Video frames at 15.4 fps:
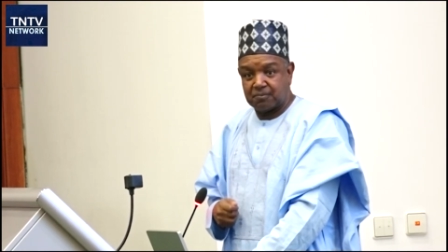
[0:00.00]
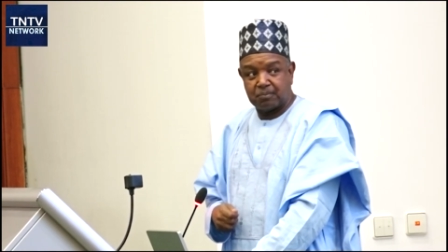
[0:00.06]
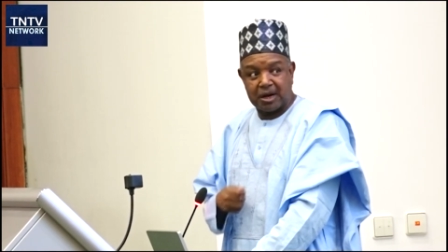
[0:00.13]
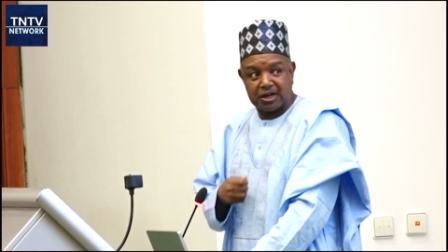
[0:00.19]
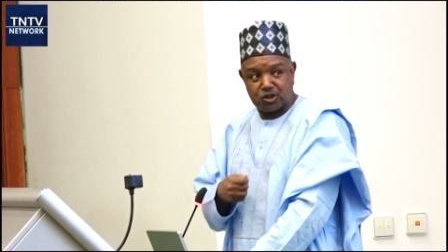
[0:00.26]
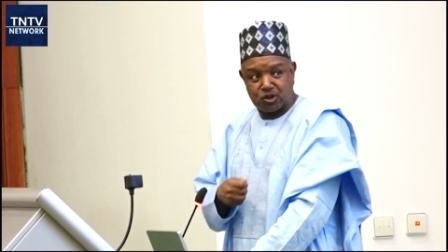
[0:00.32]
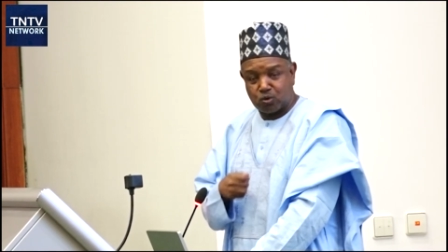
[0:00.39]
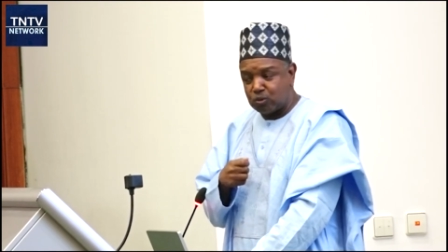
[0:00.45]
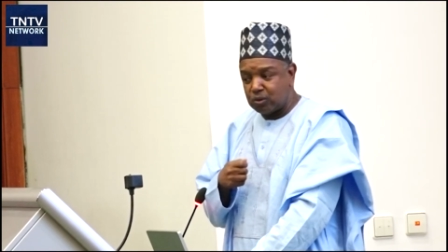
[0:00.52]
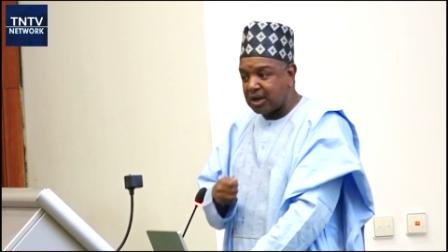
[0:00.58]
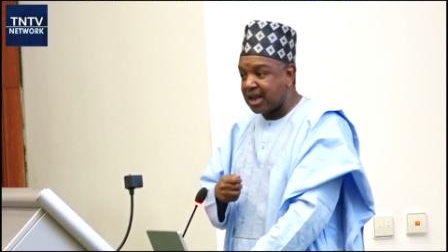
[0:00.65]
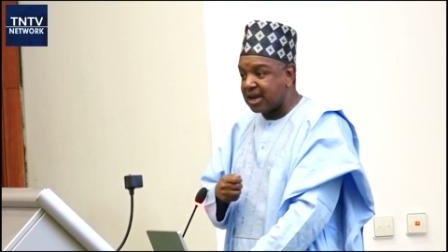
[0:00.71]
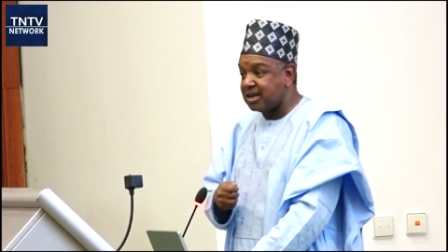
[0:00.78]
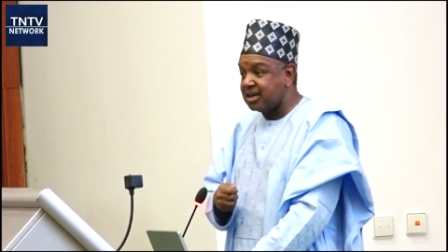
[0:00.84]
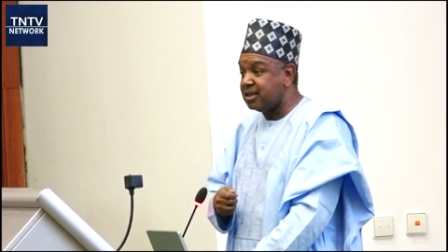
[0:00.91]

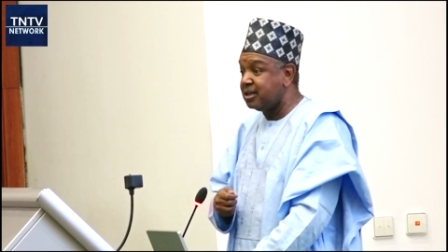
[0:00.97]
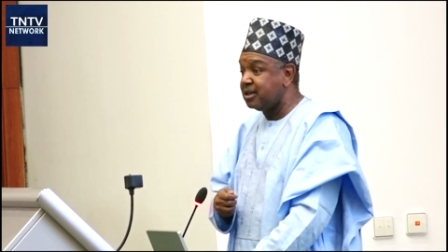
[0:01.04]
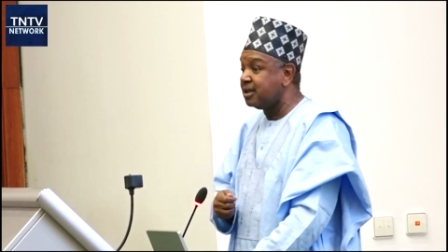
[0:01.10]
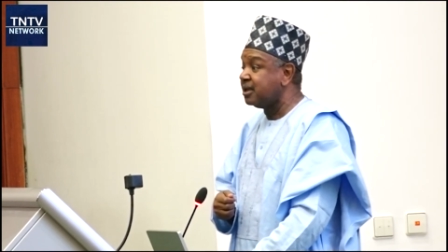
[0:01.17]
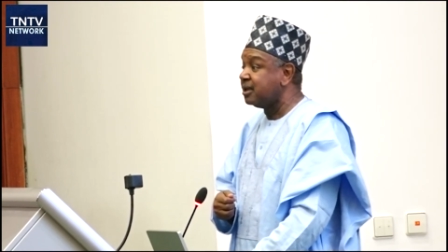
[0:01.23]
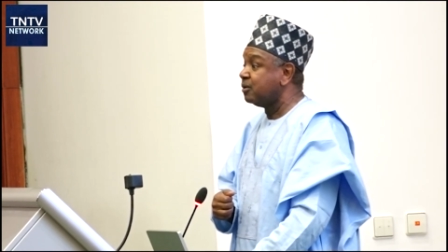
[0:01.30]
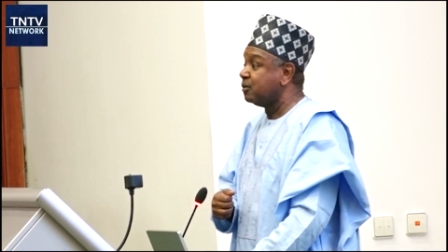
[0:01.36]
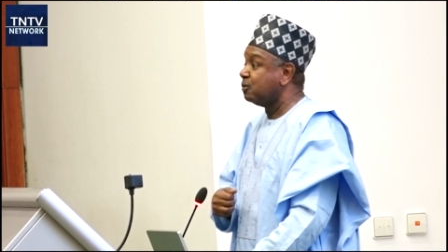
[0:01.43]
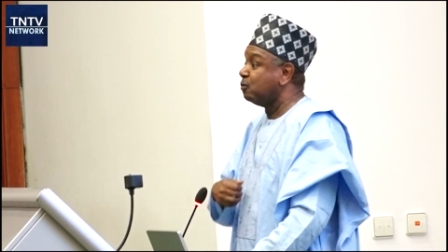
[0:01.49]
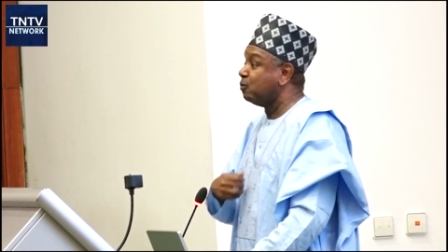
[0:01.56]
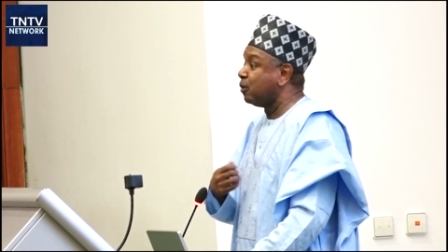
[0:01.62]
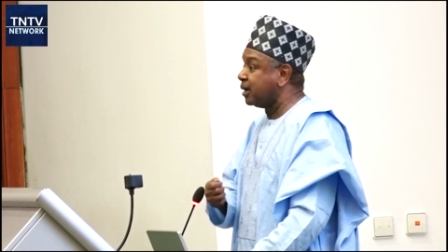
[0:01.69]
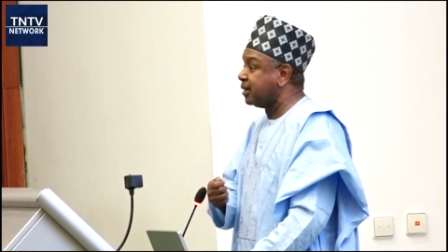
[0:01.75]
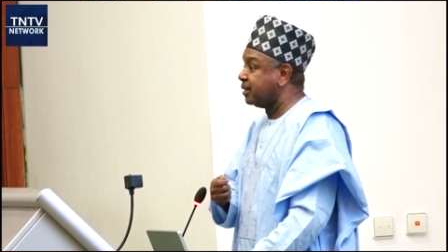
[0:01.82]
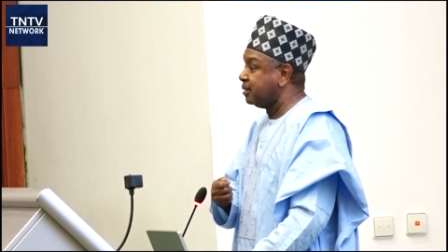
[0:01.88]
particularly
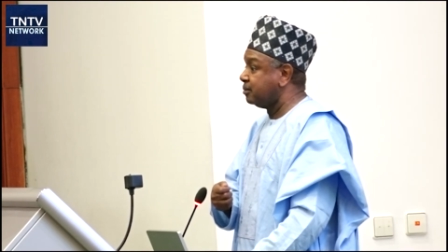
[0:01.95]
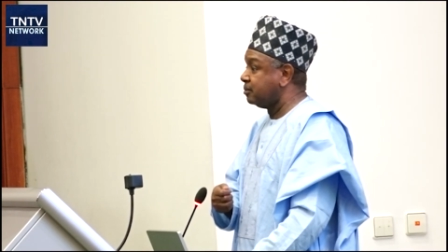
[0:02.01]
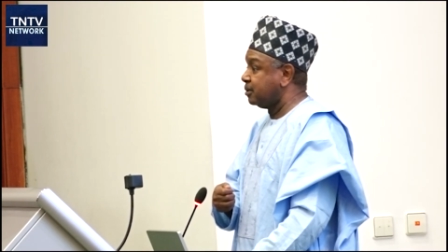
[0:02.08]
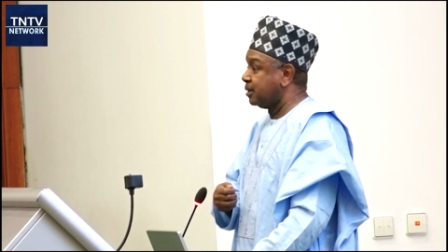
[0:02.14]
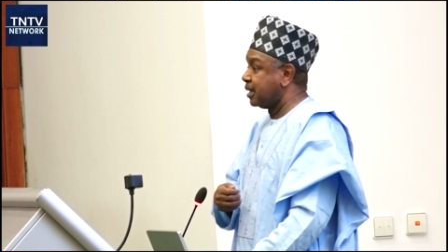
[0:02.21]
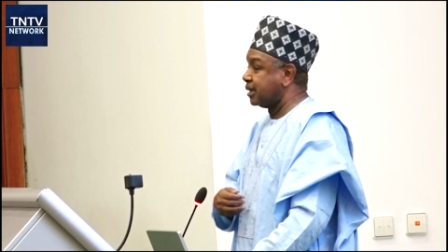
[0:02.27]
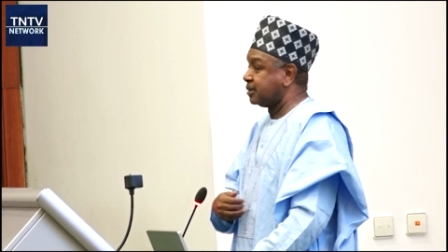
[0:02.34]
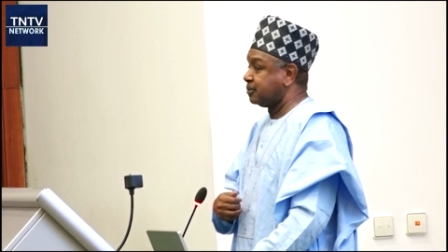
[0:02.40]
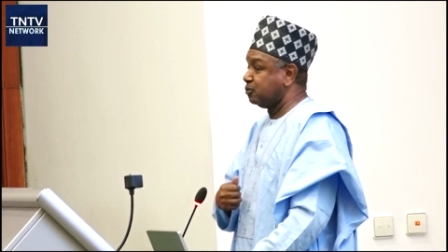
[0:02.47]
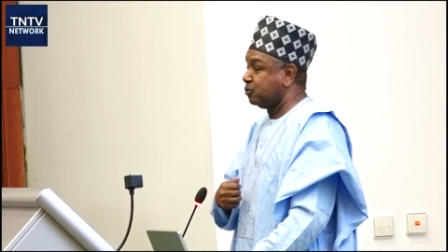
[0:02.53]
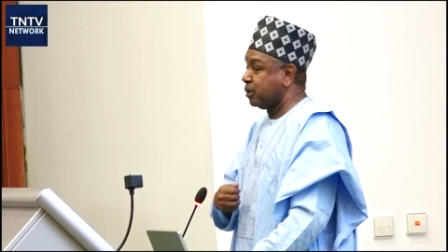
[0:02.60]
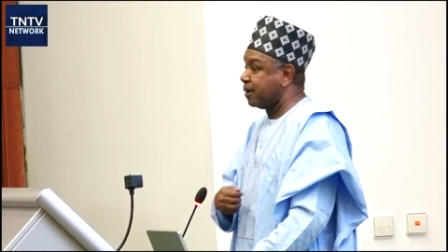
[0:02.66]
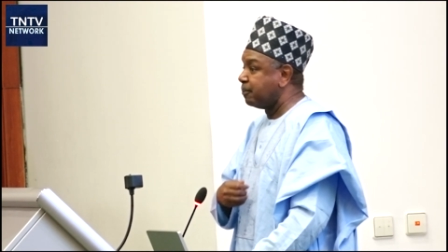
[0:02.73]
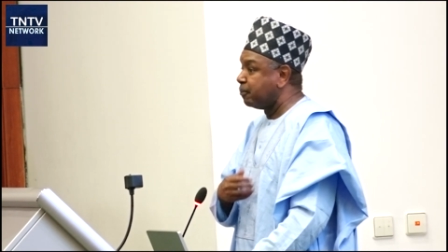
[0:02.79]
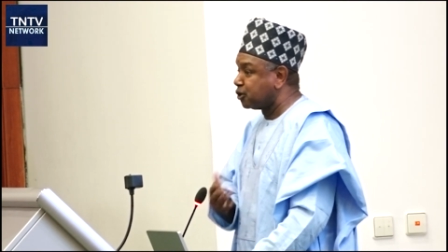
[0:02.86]
one that
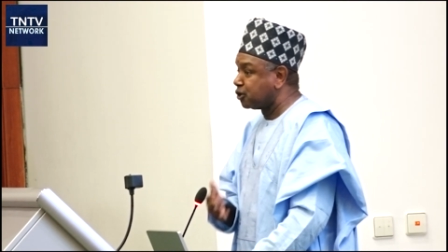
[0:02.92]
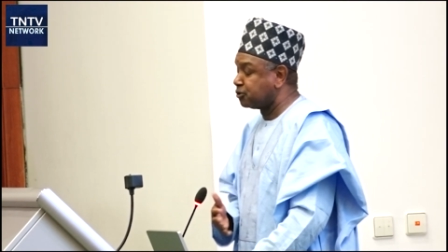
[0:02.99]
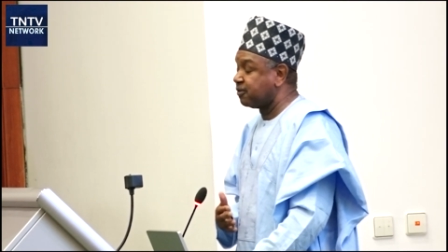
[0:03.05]
we are most